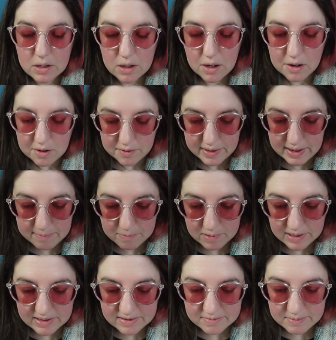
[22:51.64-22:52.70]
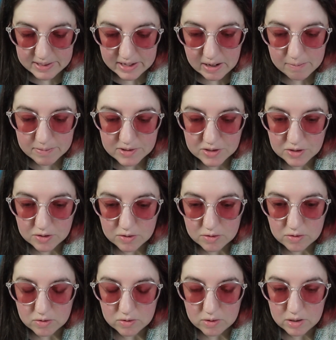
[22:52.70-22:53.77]
Oh, that brings me up
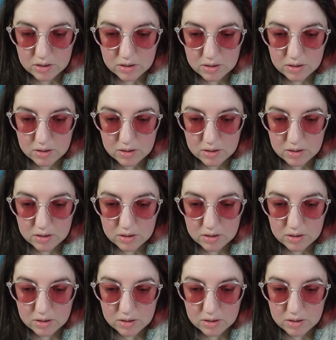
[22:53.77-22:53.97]
to